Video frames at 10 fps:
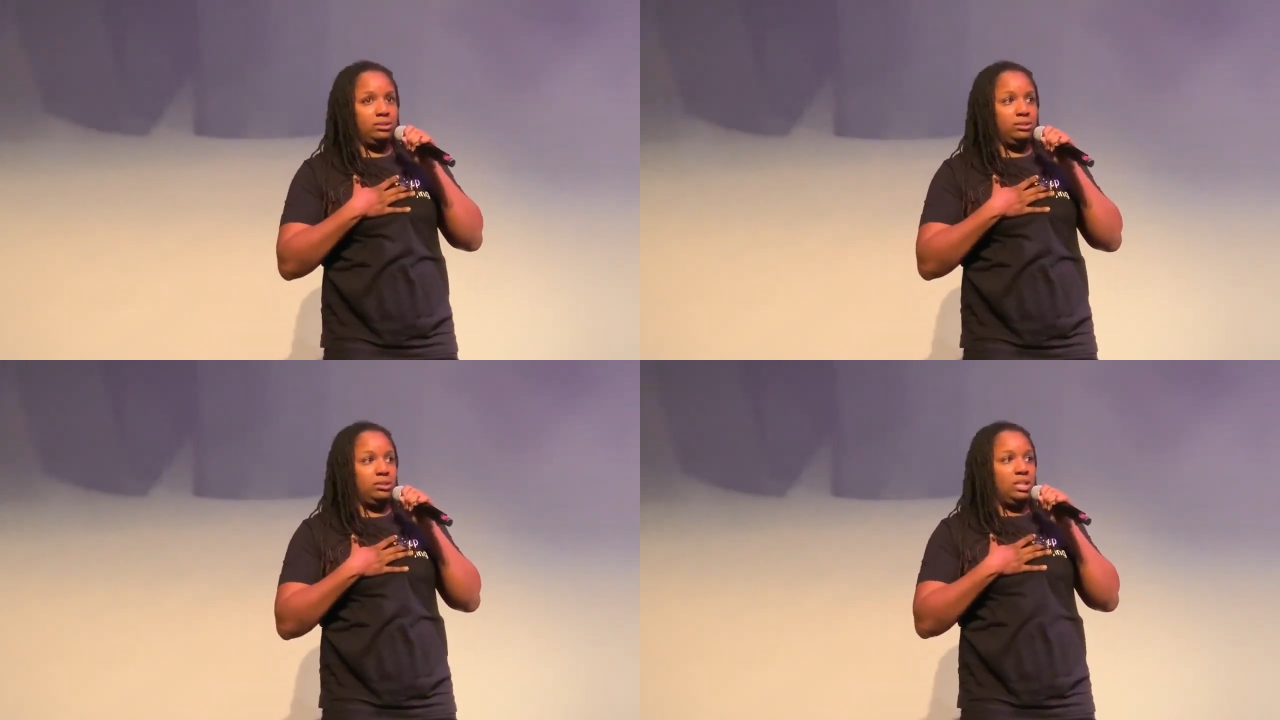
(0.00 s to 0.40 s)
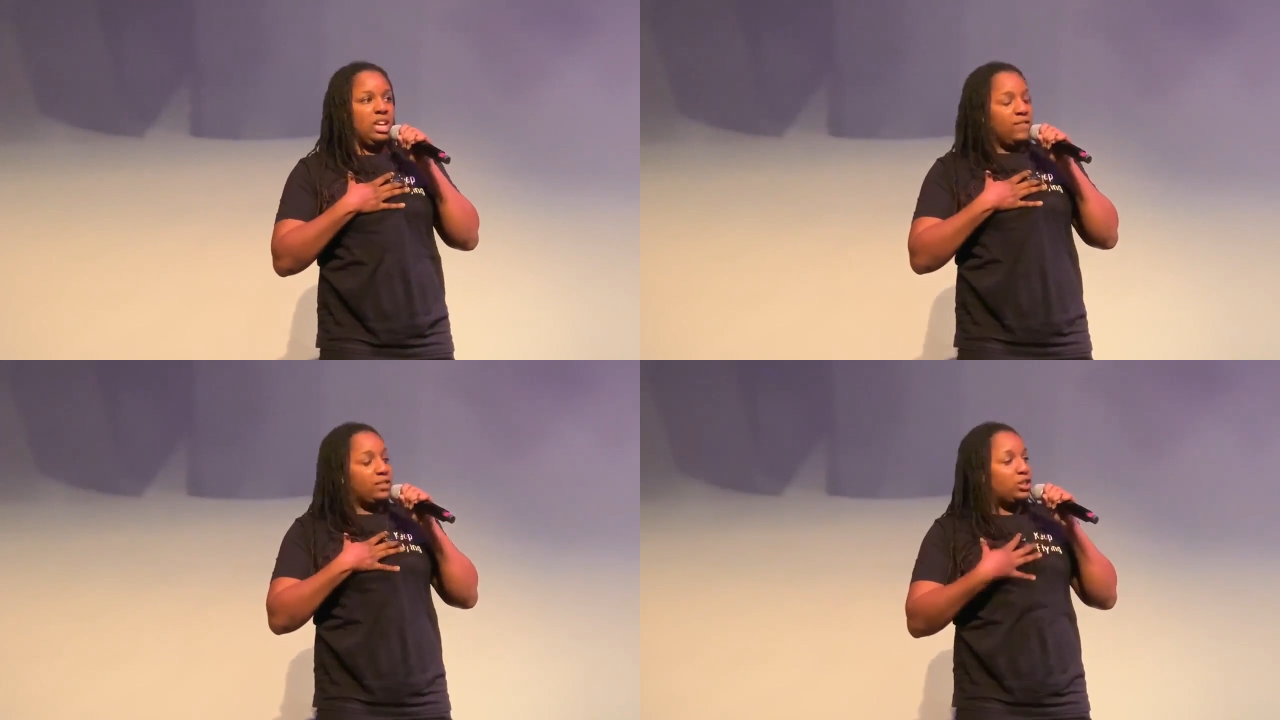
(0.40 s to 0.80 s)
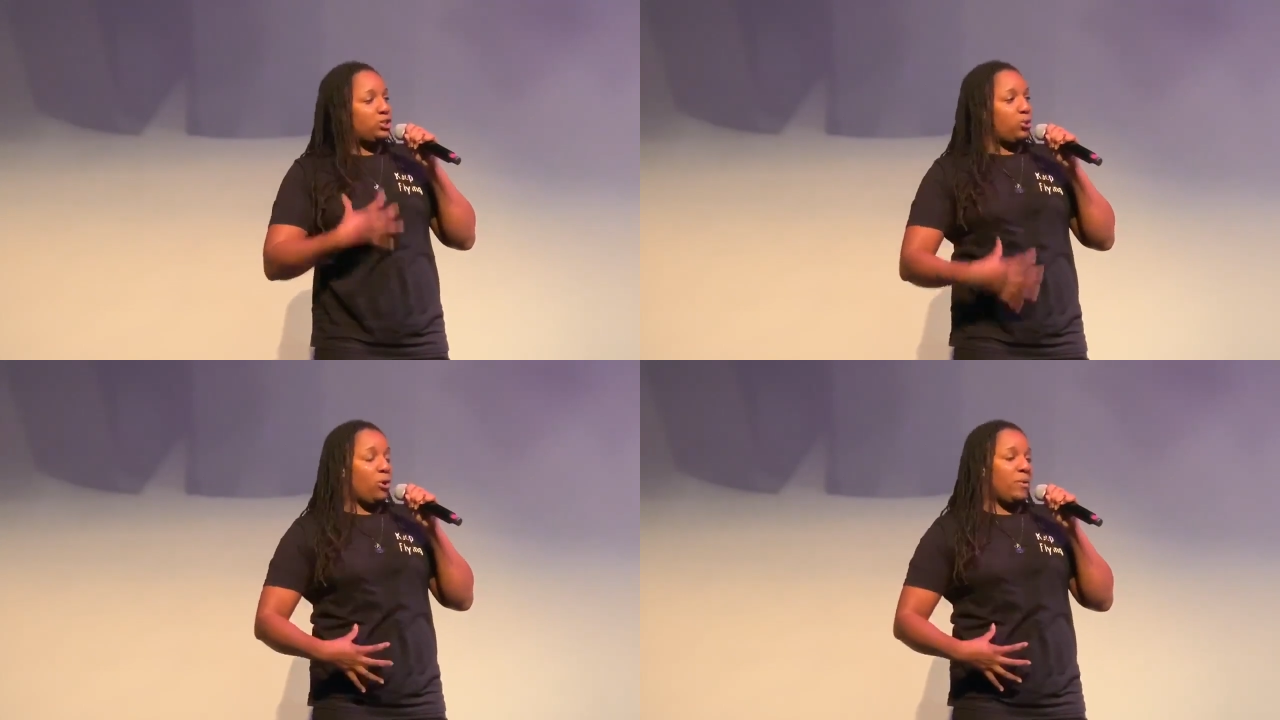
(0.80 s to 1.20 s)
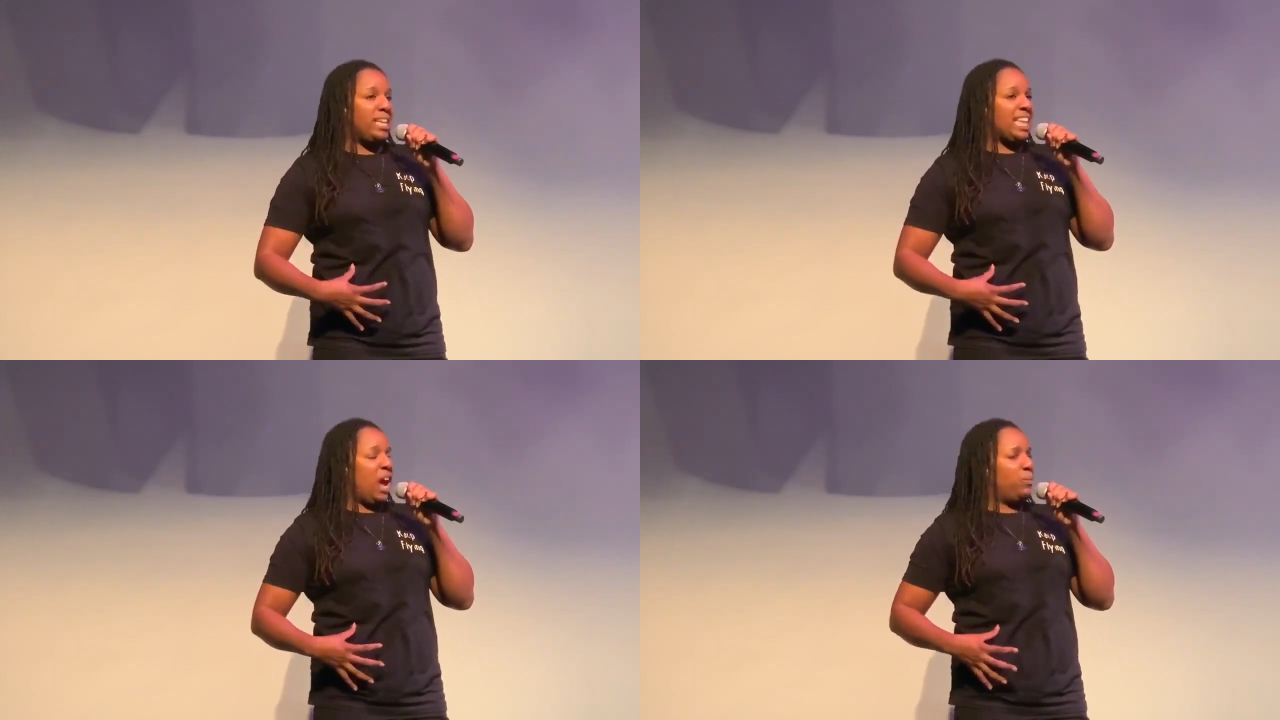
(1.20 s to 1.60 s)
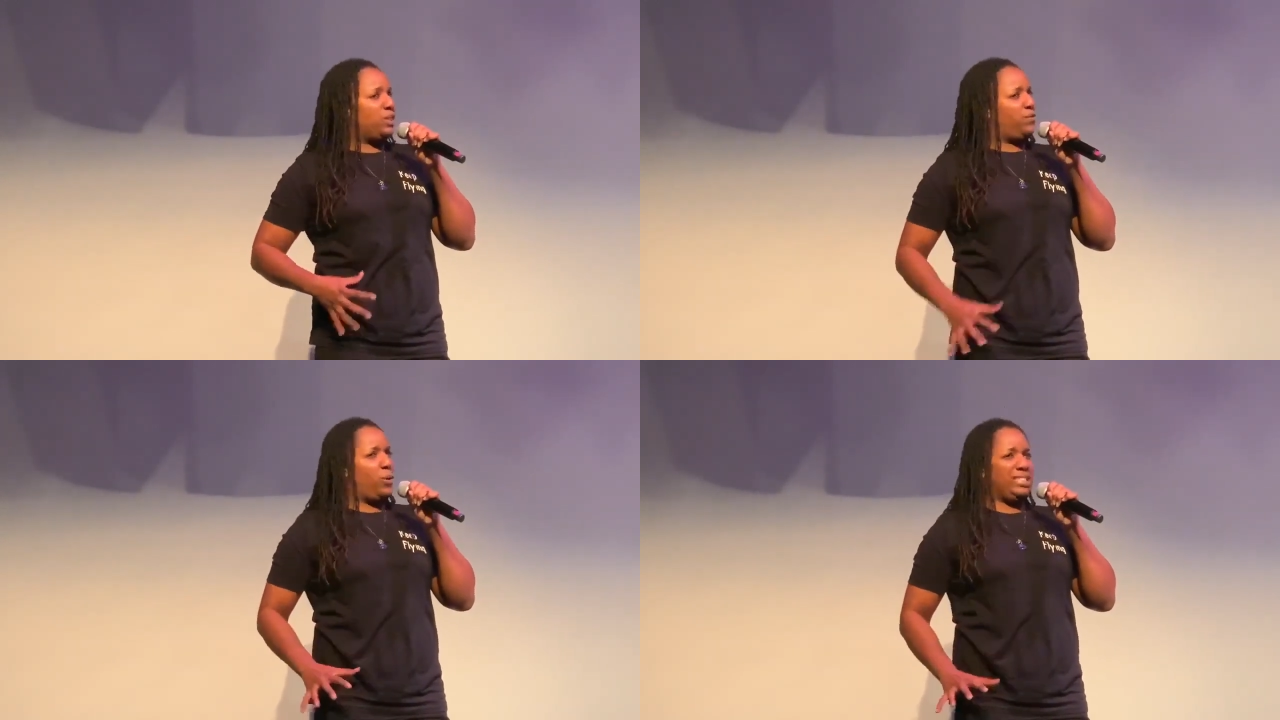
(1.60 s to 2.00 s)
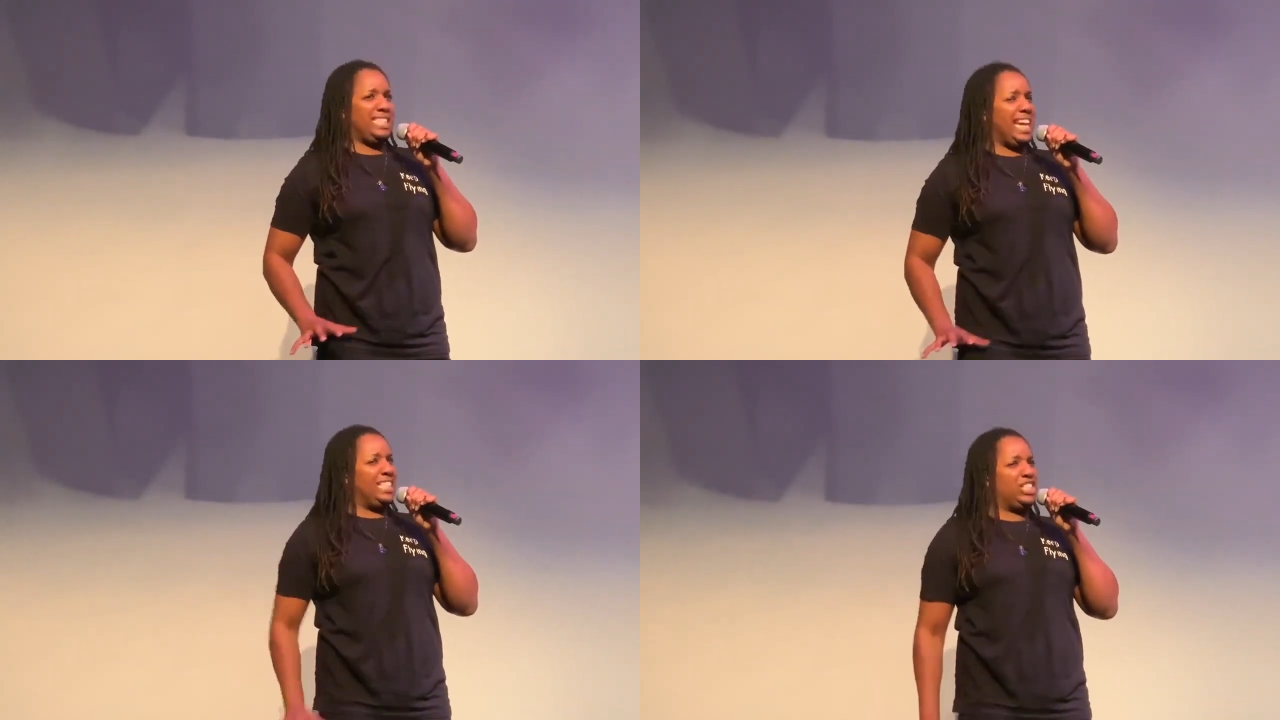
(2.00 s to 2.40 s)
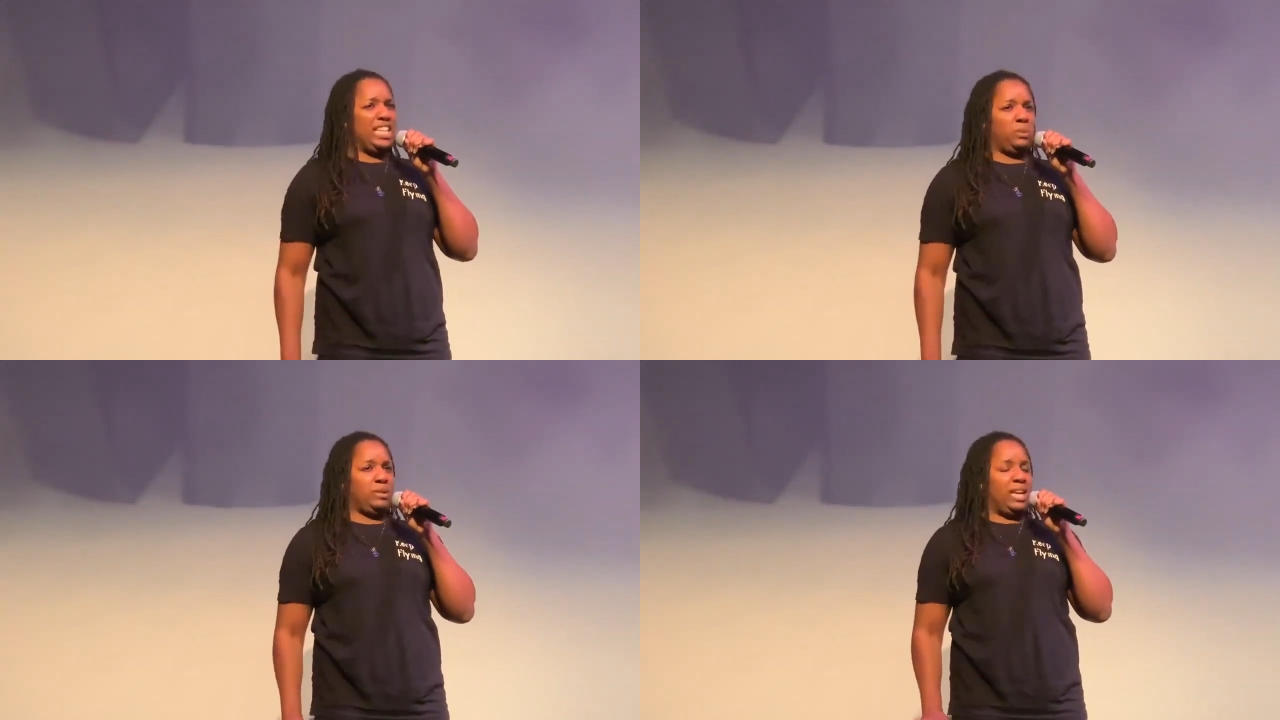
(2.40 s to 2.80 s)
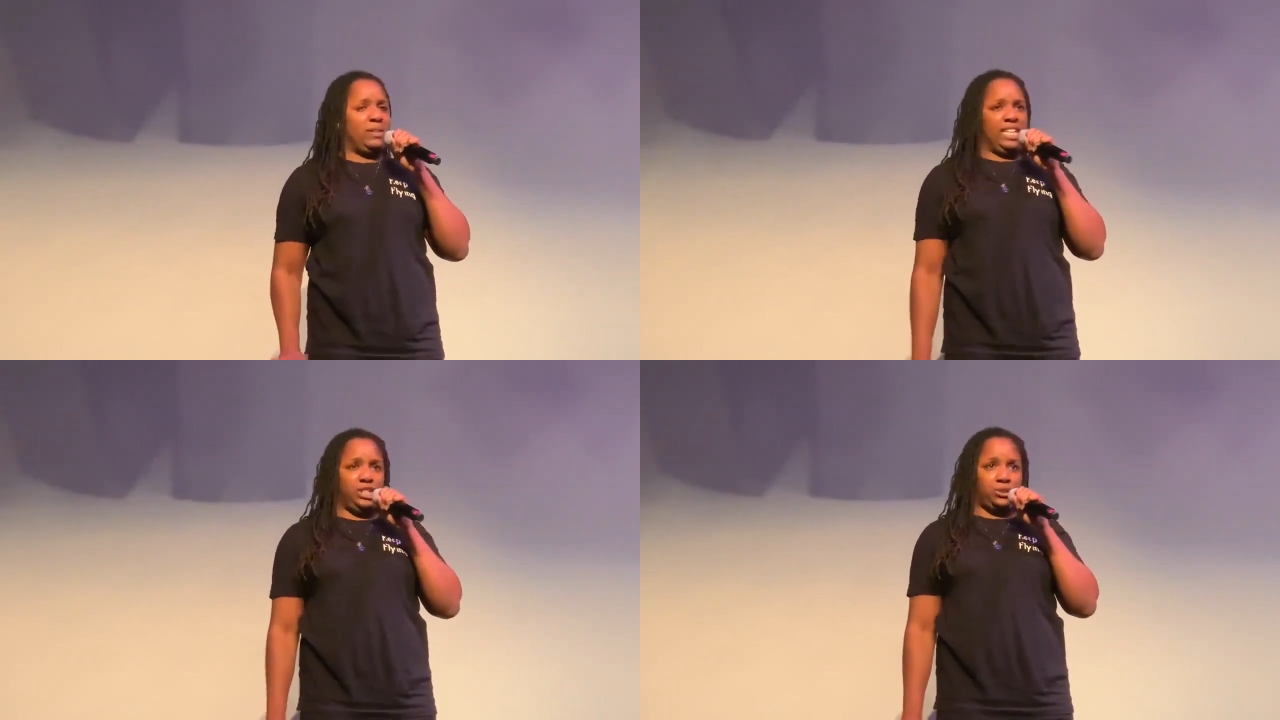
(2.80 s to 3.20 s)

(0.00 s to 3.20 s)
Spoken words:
For the stories I was forced to digest without entry.